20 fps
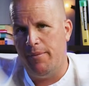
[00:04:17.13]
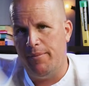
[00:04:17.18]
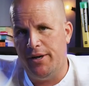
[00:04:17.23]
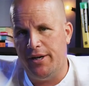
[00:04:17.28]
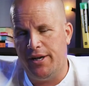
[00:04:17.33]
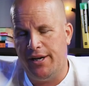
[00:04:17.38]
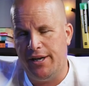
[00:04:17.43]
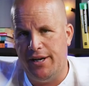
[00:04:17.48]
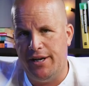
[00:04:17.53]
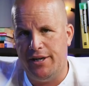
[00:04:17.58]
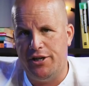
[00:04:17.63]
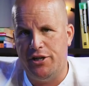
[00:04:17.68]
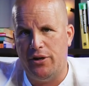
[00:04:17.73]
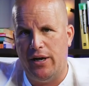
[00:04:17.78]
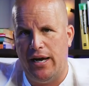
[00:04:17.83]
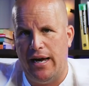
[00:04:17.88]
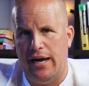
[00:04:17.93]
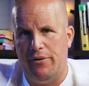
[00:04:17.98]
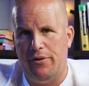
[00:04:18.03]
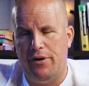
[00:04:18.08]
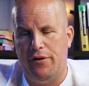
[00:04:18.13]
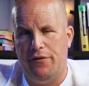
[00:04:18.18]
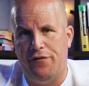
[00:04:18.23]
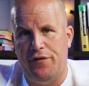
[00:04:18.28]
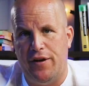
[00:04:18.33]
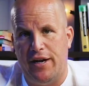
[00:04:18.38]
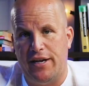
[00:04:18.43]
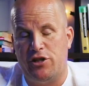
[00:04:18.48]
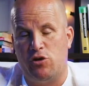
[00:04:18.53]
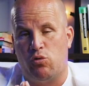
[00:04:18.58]
I'm gonna get into how it
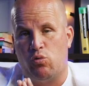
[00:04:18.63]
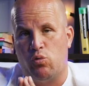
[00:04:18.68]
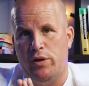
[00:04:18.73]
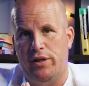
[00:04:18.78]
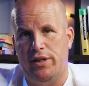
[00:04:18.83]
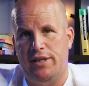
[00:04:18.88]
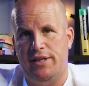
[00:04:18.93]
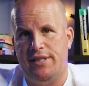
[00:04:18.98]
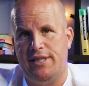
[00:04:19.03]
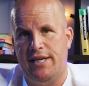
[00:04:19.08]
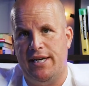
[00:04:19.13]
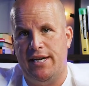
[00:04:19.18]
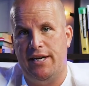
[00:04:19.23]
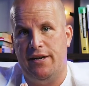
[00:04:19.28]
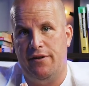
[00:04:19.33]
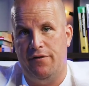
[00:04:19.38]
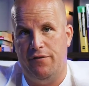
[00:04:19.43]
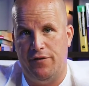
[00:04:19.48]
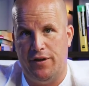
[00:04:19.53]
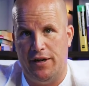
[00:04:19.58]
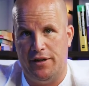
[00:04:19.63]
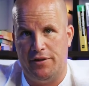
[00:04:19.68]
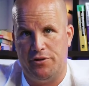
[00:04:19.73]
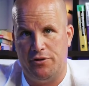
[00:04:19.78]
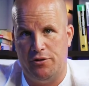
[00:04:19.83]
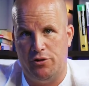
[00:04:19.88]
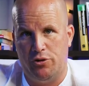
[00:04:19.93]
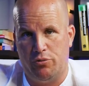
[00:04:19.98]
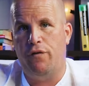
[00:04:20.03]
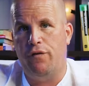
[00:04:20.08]
affects real estate
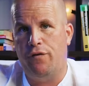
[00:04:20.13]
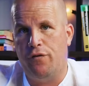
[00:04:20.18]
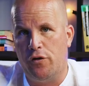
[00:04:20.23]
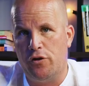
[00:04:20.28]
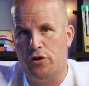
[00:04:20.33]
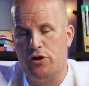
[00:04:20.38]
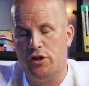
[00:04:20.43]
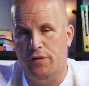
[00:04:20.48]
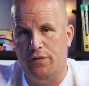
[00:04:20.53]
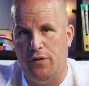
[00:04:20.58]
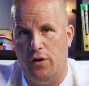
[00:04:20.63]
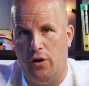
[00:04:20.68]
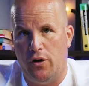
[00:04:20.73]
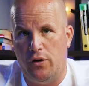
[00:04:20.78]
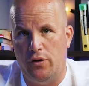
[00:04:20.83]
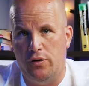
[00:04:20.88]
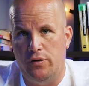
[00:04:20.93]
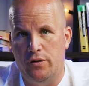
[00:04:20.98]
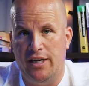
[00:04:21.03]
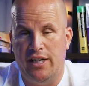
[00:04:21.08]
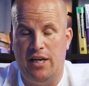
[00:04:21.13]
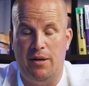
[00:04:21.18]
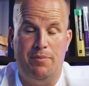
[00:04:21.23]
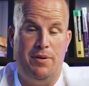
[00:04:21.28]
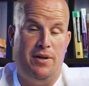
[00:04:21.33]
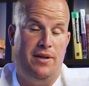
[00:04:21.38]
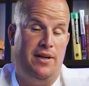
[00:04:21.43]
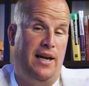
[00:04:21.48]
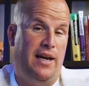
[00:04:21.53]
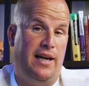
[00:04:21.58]
investors. First of all, it could
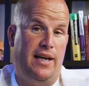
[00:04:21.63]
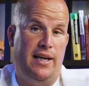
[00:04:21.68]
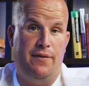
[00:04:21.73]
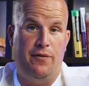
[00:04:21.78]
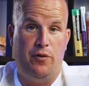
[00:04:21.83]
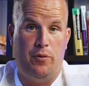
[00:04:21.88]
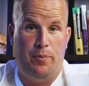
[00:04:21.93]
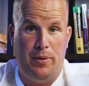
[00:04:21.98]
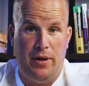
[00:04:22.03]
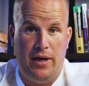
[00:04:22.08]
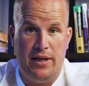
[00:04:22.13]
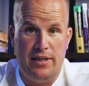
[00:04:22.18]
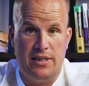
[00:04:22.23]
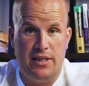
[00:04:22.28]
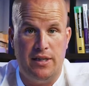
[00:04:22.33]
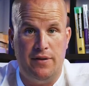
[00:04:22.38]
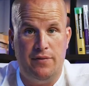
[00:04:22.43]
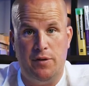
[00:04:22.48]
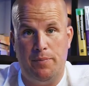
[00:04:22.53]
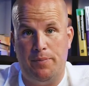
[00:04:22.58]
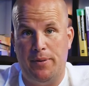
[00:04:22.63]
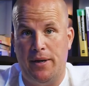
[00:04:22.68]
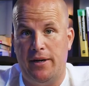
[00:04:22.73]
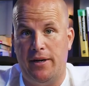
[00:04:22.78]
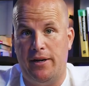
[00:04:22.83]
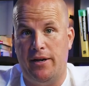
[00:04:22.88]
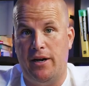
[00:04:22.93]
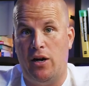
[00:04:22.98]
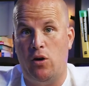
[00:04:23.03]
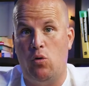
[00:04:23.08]
be negative or positive
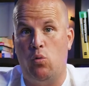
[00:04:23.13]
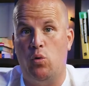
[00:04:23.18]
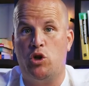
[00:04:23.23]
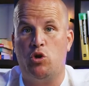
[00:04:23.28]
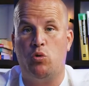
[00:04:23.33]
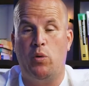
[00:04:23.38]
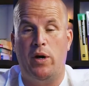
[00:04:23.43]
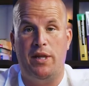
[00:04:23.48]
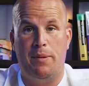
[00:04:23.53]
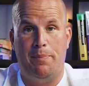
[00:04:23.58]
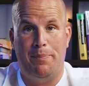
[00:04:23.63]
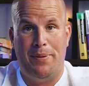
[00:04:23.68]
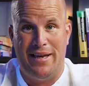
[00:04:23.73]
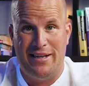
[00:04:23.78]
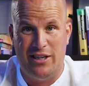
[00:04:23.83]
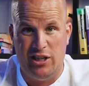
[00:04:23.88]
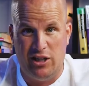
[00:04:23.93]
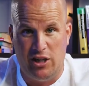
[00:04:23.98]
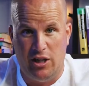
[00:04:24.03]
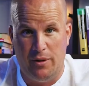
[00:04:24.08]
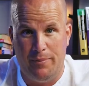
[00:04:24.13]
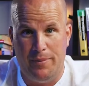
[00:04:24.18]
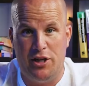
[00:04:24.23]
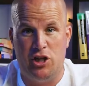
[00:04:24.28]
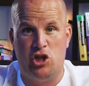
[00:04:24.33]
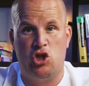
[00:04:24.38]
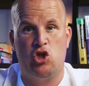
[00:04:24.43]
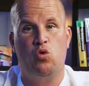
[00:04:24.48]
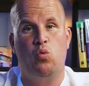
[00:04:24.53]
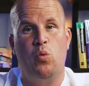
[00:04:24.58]
depending on which way the pendulum
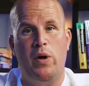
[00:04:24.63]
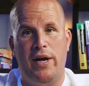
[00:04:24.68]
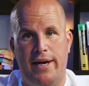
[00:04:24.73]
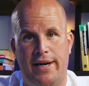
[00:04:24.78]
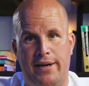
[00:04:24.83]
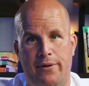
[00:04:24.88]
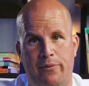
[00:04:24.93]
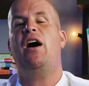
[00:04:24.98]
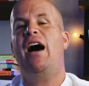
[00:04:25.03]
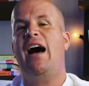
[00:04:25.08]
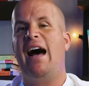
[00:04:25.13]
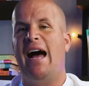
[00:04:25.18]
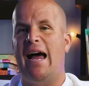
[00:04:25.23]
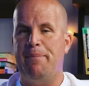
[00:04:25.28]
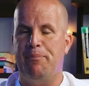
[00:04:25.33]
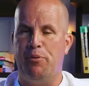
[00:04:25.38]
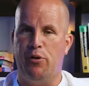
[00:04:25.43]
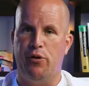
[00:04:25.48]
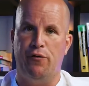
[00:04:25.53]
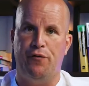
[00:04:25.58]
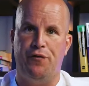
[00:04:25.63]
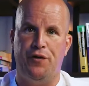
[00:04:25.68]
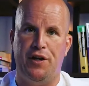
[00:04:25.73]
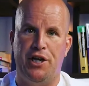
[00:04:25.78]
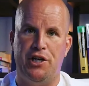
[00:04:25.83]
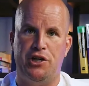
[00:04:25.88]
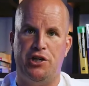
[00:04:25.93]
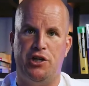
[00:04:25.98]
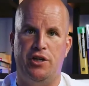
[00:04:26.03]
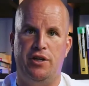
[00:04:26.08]
is swinging.
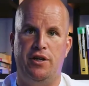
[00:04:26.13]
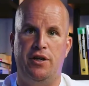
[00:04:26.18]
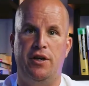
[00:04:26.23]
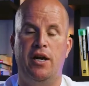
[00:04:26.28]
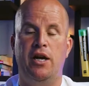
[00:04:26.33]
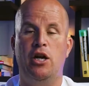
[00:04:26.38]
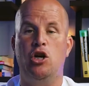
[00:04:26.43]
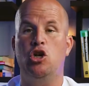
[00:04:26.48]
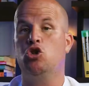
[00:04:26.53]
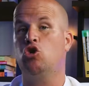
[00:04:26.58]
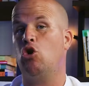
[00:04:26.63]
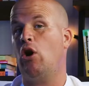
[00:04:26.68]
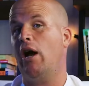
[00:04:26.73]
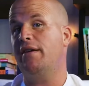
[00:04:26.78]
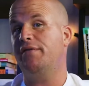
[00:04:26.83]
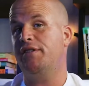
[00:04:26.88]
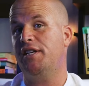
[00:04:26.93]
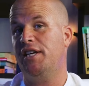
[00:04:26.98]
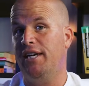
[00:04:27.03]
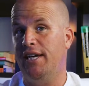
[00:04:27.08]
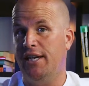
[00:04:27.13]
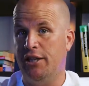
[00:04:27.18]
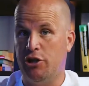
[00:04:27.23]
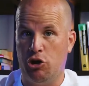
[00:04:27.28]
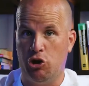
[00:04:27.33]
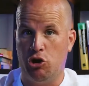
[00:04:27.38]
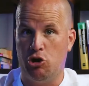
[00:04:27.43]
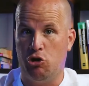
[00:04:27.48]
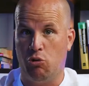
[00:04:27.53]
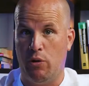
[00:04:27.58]
Hyperinflation drives
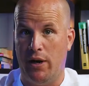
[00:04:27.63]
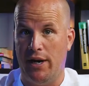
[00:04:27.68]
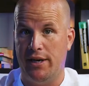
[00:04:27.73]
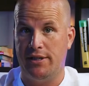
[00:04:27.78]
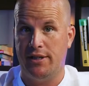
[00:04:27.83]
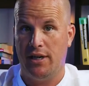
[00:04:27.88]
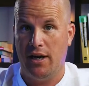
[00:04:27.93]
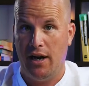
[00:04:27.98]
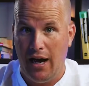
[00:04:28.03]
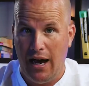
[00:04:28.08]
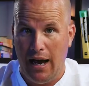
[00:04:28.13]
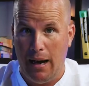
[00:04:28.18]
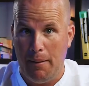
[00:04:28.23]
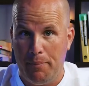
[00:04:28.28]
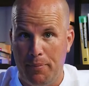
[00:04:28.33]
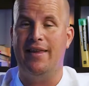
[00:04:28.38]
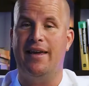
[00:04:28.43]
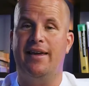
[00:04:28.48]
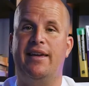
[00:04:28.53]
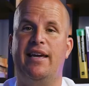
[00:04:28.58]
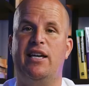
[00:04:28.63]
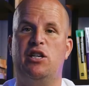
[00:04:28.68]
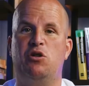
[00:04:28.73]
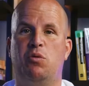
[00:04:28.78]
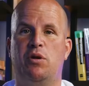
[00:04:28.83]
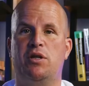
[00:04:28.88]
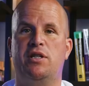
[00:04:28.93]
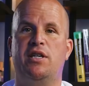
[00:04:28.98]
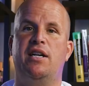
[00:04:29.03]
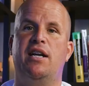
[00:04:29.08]
interest rates up, then guess
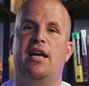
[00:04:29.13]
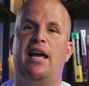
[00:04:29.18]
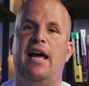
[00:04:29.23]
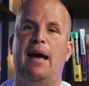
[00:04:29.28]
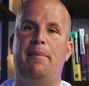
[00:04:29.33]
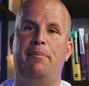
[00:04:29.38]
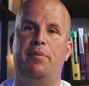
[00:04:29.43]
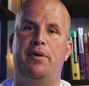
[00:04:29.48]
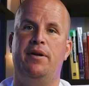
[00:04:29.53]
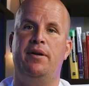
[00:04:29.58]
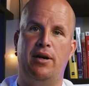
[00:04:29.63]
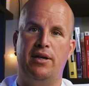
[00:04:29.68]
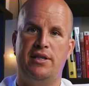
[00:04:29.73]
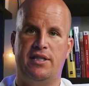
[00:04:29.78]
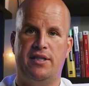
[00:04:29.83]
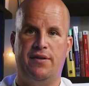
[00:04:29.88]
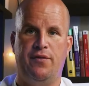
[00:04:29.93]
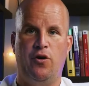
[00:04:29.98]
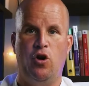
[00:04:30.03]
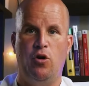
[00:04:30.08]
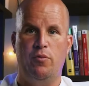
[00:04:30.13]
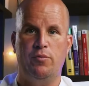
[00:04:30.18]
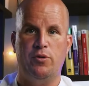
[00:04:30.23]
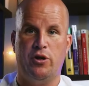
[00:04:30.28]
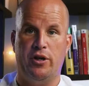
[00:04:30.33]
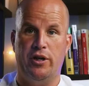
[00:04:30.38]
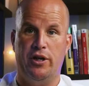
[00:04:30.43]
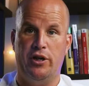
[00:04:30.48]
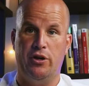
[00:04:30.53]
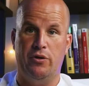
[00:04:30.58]
what's gonna happen? Prices of homes
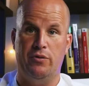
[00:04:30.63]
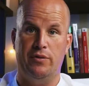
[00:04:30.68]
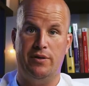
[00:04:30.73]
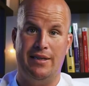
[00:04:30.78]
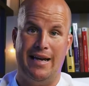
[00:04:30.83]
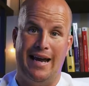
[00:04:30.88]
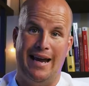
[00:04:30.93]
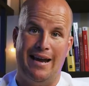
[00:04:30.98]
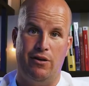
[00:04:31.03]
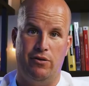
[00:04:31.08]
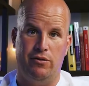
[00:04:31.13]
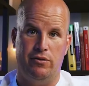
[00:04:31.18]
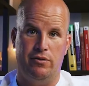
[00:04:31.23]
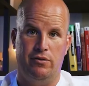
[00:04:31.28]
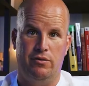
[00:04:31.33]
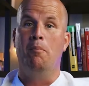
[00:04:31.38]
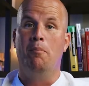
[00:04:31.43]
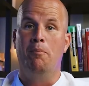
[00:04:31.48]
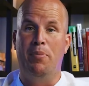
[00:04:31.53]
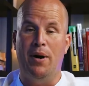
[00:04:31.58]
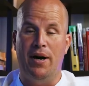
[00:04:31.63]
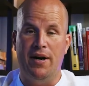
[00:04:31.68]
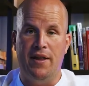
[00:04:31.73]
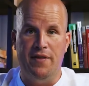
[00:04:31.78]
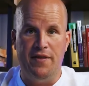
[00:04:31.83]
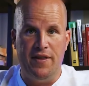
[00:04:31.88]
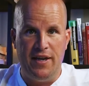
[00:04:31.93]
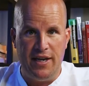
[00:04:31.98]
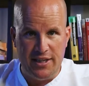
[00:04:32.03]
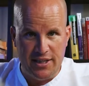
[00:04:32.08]
are gonna go down. But
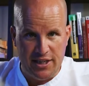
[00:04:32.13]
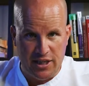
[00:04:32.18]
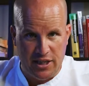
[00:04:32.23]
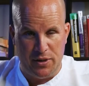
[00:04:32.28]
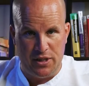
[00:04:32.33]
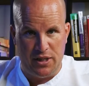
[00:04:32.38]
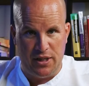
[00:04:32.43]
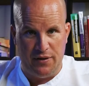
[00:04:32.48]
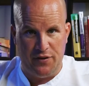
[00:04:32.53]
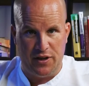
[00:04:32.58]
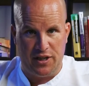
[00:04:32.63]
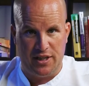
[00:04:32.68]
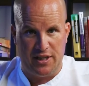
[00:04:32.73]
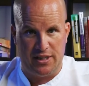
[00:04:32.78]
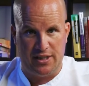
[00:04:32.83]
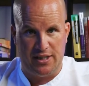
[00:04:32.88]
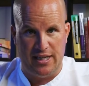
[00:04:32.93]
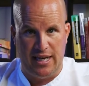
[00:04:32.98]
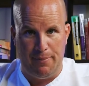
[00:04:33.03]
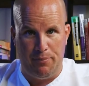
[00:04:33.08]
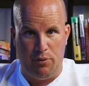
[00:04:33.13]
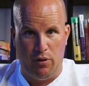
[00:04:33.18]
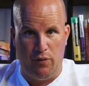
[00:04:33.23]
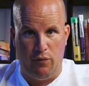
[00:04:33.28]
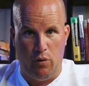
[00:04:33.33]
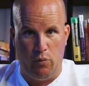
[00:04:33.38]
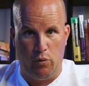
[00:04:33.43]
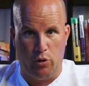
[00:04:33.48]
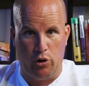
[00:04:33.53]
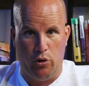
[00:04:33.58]
in this specific example of
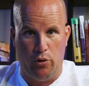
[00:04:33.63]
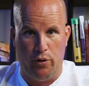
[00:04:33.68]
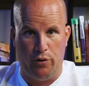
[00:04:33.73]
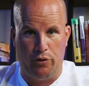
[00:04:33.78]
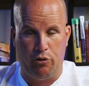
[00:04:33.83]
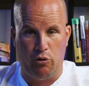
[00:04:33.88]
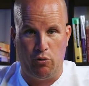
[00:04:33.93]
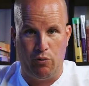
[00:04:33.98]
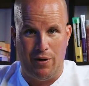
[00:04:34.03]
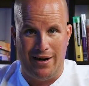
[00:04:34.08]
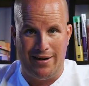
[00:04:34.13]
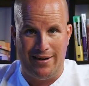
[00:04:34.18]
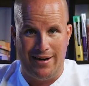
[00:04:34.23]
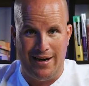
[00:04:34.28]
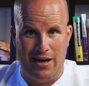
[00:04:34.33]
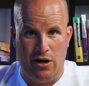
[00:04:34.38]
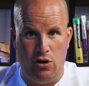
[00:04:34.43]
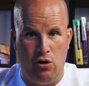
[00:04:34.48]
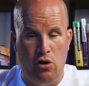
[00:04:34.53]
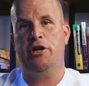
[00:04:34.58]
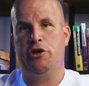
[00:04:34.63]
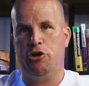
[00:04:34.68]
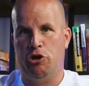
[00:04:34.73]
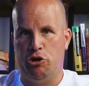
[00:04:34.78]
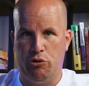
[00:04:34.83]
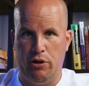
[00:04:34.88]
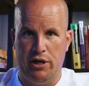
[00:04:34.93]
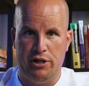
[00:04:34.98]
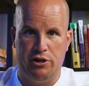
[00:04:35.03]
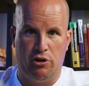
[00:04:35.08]
what we're going through right now,
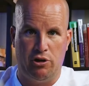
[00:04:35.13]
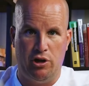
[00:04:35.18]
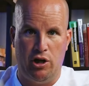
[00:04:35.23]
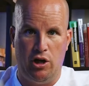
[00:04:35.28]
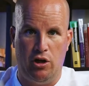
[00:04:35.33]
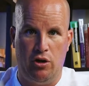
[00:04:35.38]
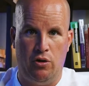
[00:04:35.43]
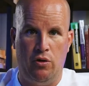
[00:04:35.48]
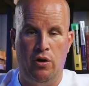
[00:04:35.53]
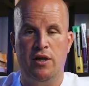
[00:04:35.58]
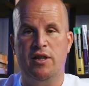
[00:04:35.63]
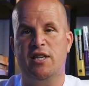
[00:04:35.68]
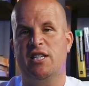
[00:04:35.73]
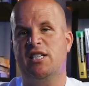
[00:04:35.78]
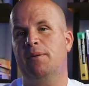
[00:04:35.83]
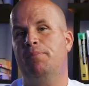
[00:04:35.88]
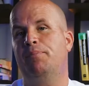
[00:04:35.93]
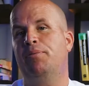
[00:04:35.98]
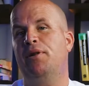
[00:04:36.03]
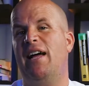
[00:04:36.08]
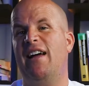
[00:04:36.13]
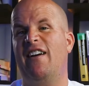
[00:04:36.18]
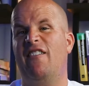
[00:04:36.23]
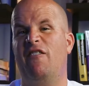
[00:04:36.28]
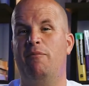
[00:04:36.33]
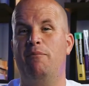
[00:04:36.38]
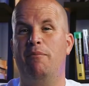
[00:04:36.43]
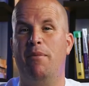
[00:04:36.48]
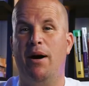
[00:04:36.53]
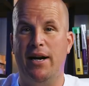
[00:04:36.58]
interest rates are low, the supply
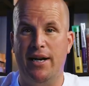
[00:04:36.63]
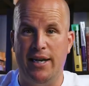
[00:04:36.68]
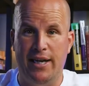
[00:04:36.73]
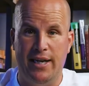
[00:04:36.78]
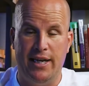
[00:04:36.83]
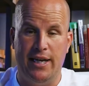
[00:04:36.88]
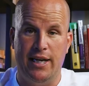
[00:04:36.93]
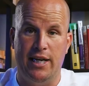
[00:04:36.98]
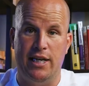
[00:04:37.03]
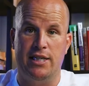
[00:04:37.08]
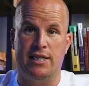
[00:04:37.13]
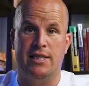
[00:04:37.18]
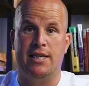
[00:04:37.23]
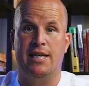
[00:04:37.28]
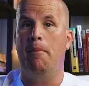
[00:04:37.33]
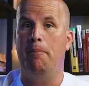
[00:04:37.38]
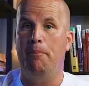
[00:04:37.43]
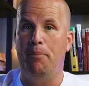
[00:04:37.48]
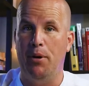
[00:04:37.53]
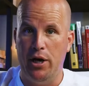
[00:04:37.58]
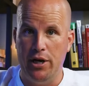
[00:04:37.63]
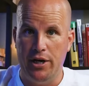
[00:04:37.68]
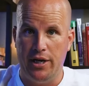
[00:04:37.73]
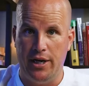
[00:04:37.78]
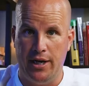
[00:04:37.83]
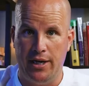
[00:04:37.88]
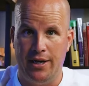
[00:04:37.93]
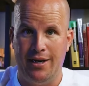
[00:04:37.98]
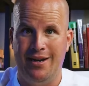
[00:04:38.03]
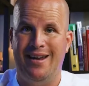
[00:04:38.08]
of money is
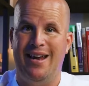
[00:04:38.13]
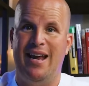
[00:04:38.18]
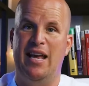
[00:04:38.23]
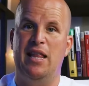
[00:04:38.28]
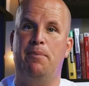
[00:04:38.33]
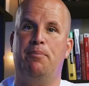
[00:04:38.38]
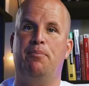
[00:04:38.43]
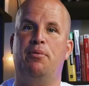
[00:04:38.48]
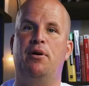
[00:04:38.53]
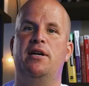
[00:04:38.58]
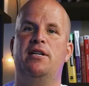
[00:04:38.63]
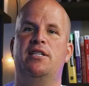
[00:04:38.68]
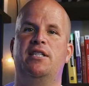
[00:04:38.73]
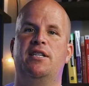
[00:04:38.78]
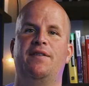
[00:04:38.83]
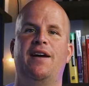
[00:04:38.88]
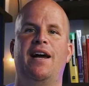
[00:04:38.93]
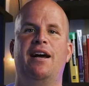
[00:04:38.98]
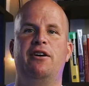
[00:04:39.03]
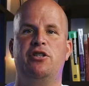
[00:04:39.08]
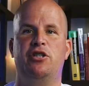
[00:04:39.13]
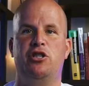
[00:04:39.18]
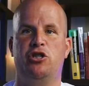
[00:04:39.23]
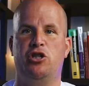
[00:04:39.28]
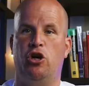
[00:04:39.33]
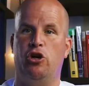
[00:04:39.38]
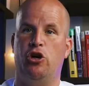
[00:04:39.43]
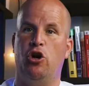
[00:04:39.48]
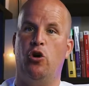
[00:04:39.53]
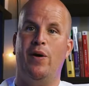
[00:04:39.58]
abundant, and the prices of houses
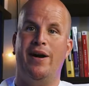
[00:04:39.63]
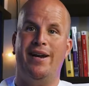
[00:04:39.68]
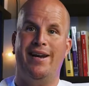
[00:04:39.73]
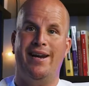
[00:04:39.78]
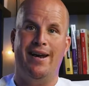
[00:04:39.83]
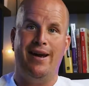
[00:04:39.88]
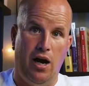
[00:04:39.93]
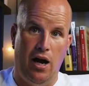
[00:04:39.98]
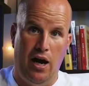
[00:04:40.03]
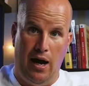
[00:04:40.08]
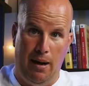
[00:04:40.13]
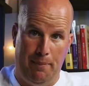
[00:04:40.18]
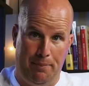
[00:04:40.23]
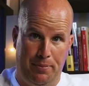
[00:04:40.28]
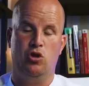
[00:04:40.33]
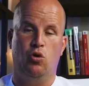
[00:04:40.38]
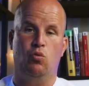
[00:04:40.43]
are going up.